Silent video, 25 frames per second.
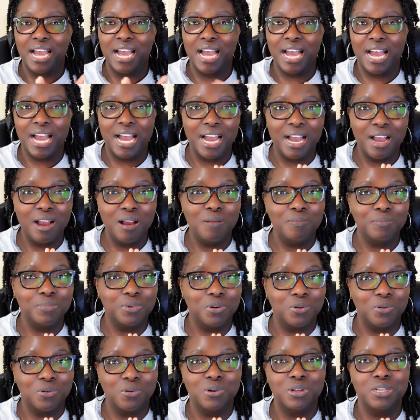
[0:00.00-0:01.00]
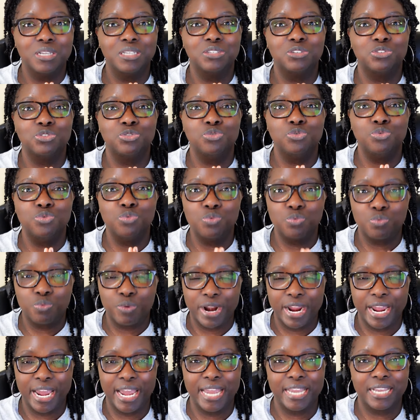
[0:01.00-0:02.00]
I'm going to
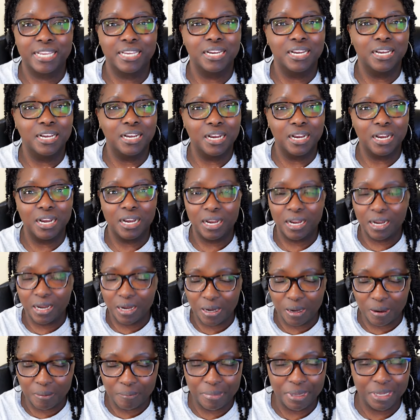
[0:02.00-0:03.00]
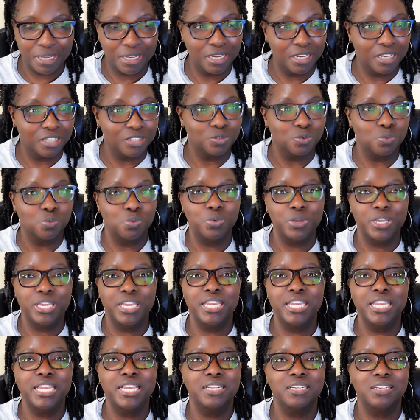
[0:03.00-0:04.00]
rack up because
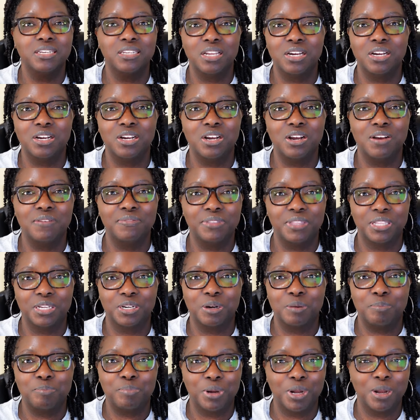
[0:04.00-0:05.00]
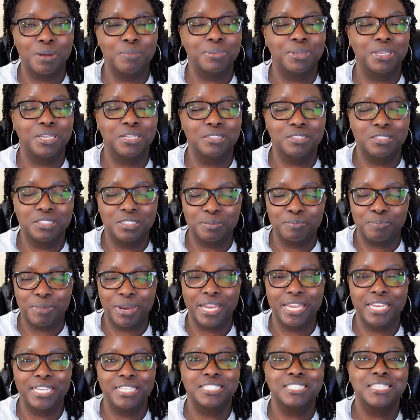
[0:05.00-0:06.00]
we love their pumpkin
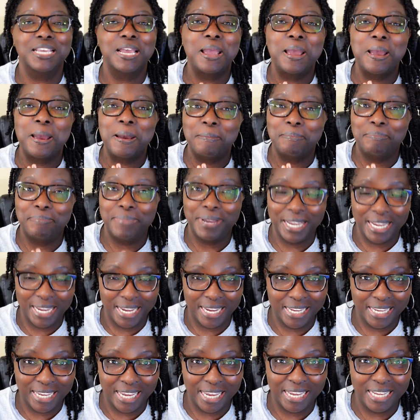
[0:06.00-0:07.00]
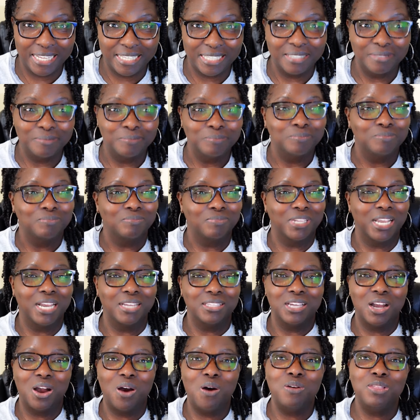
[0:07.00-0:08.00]
spice pancakes now
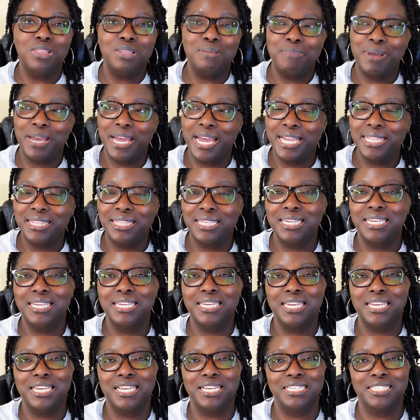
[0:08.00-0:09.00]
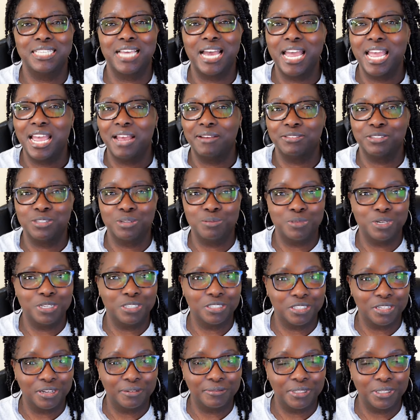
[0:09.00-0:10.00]
the only bad thing is i have so much
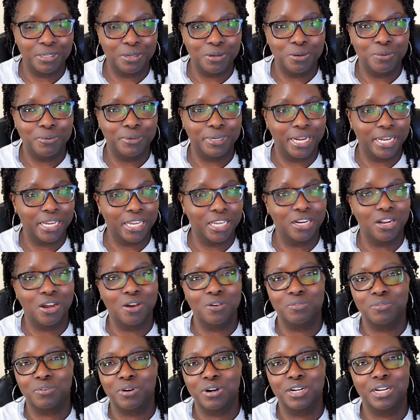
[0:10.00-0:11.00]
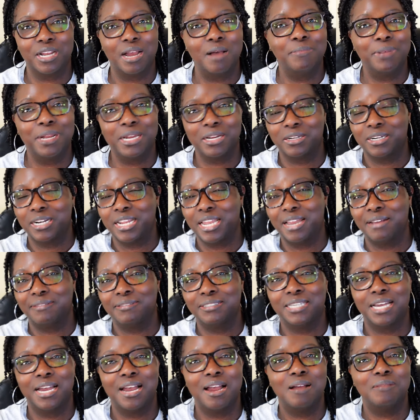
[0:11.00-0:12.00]
stuff to do when i get off work i'm not going to have
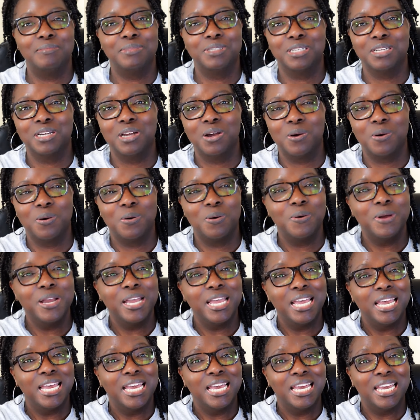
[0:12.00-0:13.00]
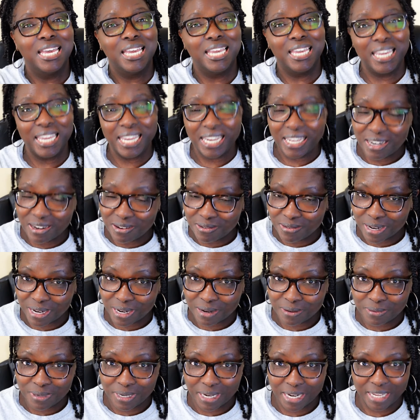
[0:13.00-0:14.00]
time to go
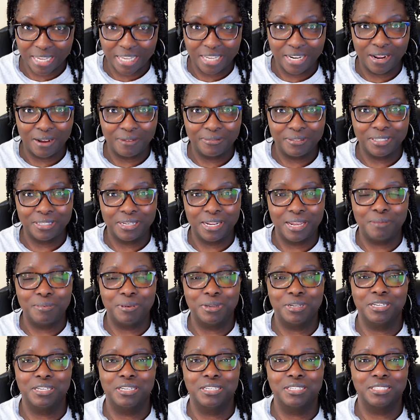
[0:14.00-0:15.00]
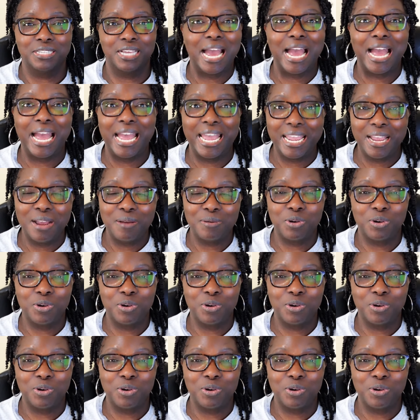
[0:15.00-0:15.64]
anywhere when i get off today because i am